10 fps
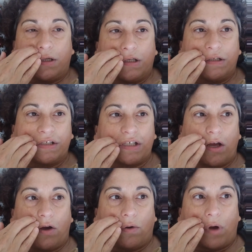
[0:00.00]

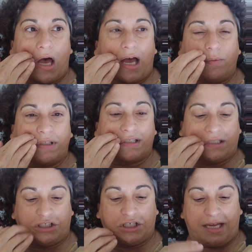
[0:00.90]
So I would
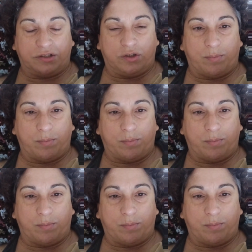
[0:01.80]
suggest you